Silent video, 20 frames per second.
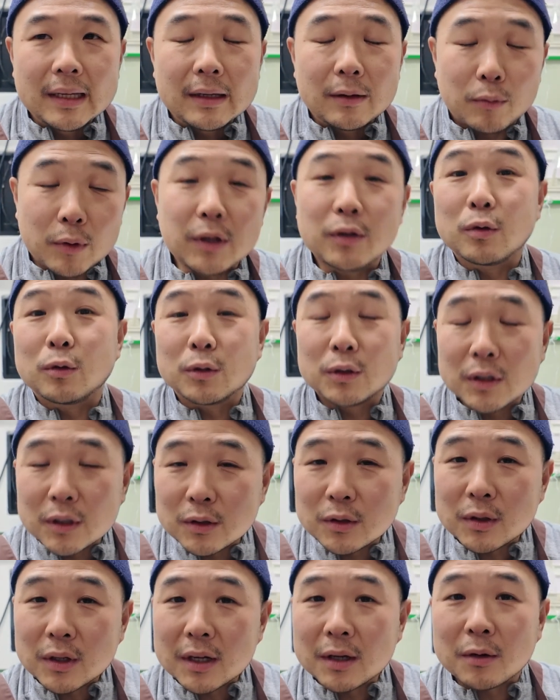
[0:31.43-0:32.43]

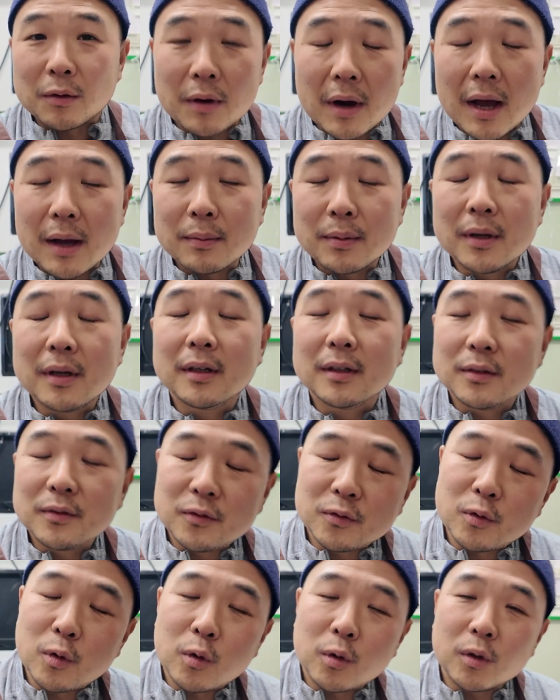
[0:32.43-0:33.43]
resources you can grab
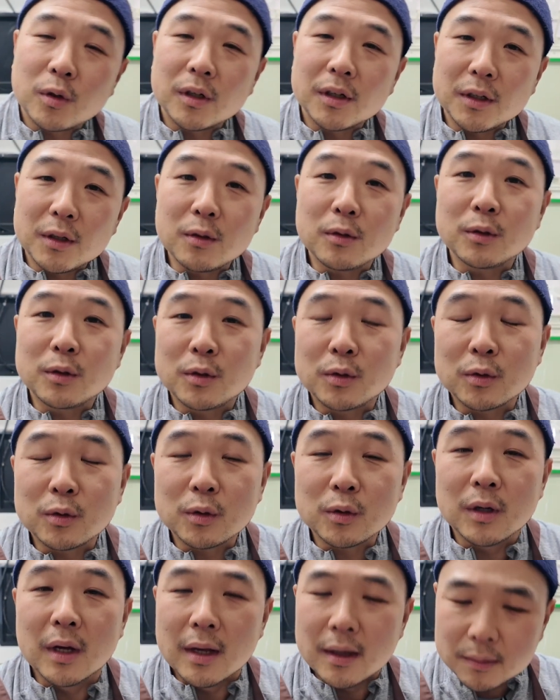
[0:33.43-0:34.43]
for you
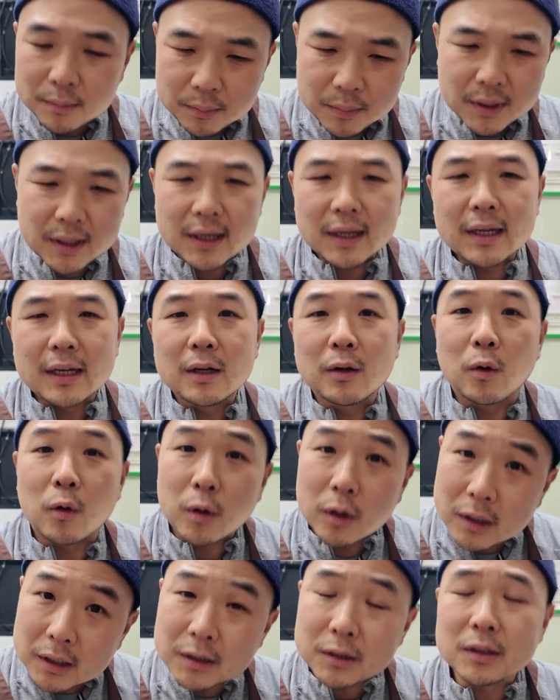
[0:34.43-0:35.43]
to begin
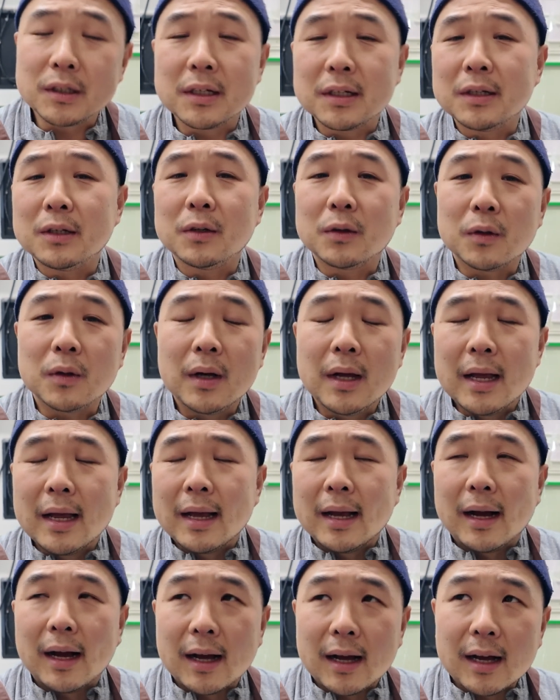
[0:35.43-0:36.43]
or continue
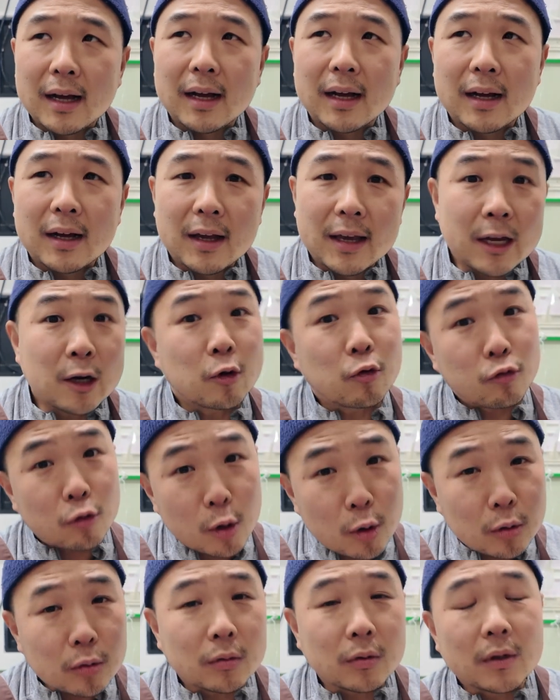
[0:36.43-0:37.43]
and
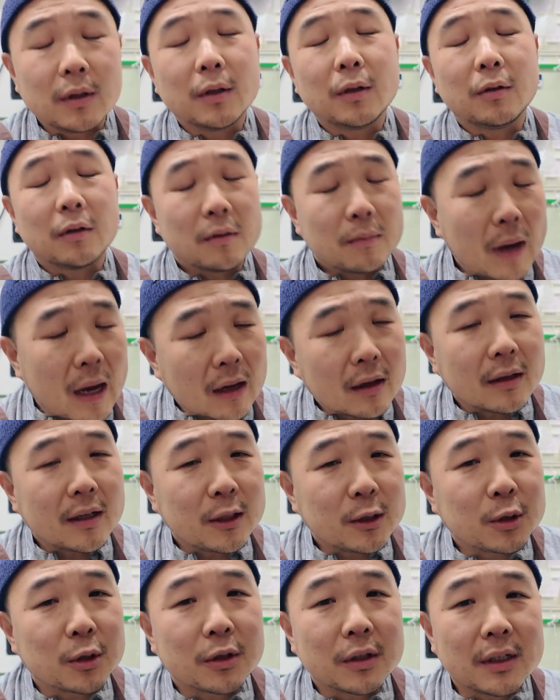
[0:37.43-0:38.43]
grow your
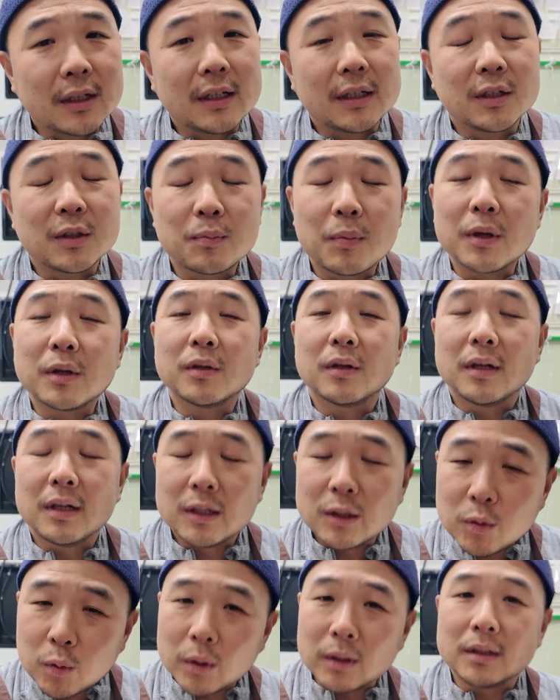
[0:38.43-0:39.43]
makgeolli journey,
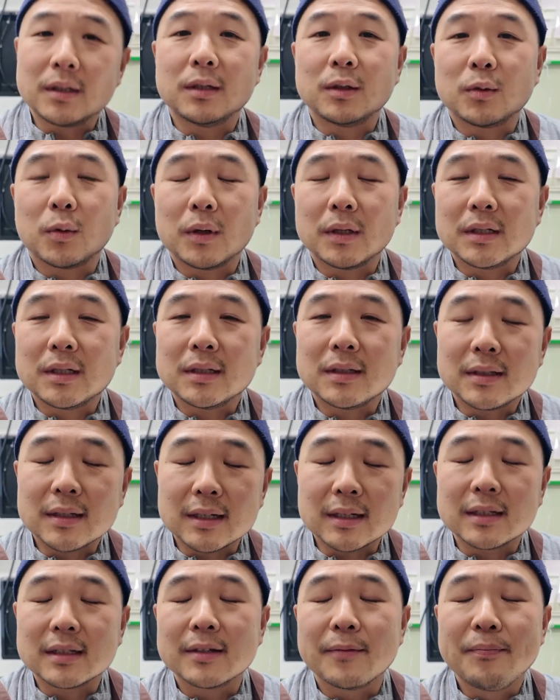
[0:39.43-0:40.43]
especially
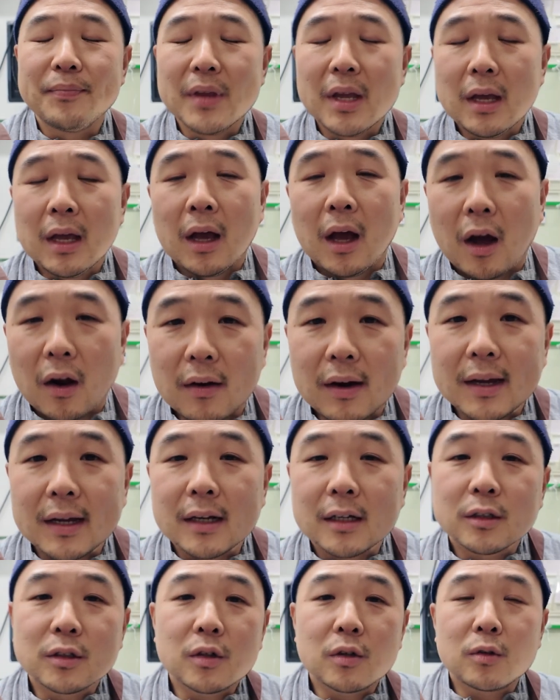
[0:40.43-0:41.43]
2026. All
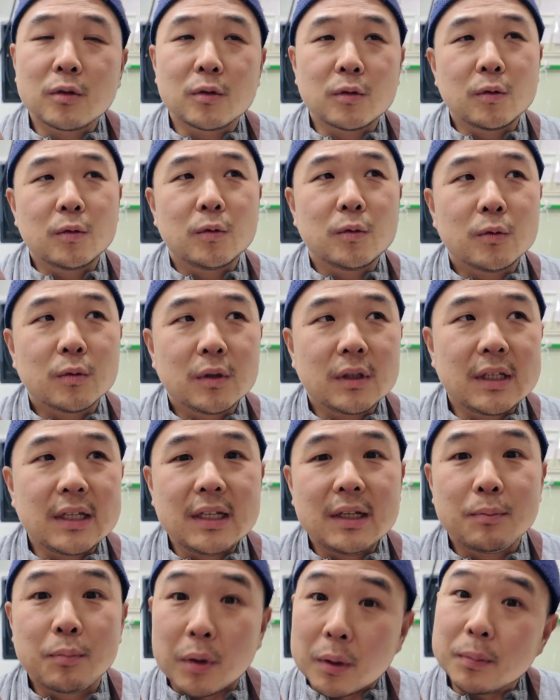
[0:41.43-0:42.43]
right, so
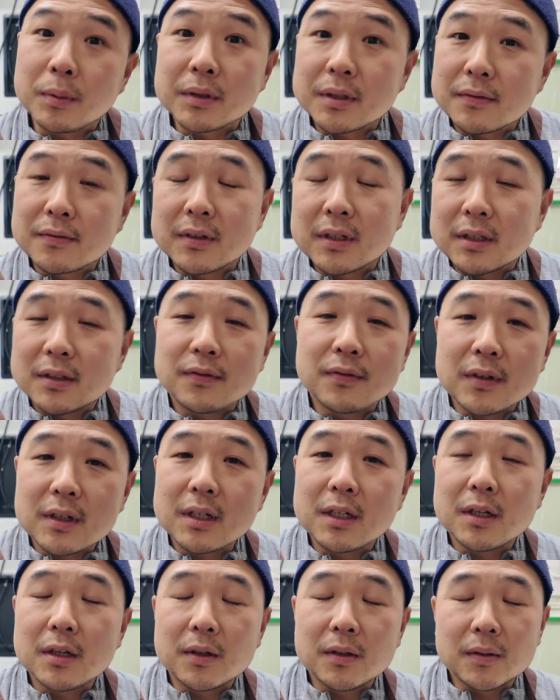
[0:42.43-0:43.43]
the purpose of this
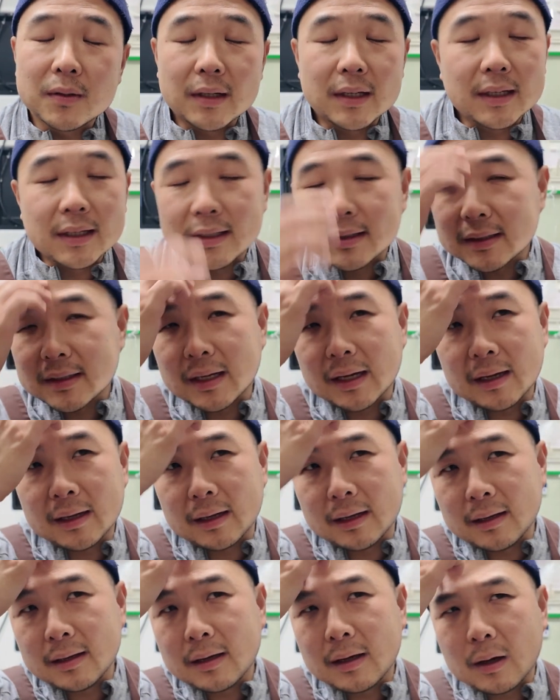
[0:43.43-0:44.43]
video is
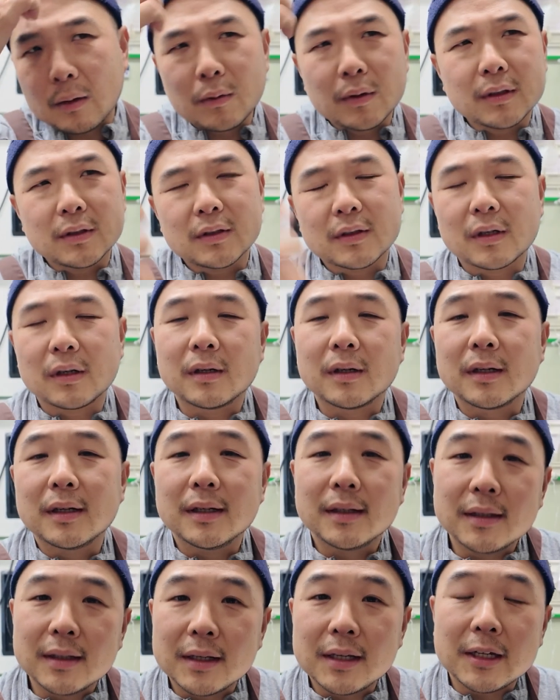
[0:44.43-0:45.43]
I want to start
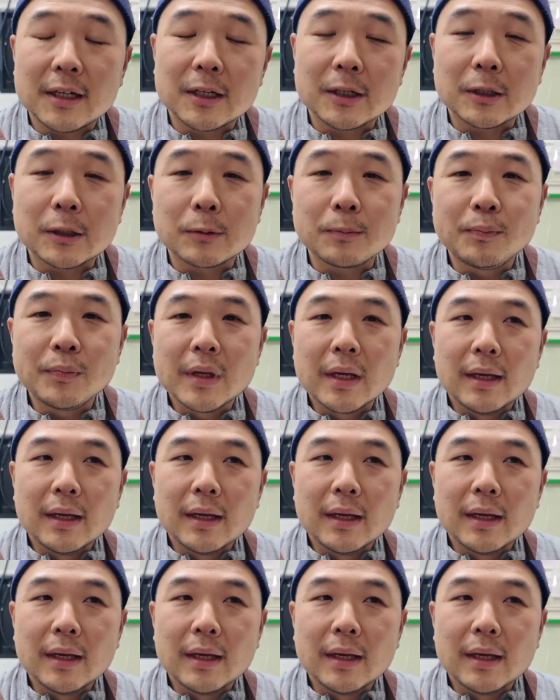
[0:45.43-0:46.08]
the year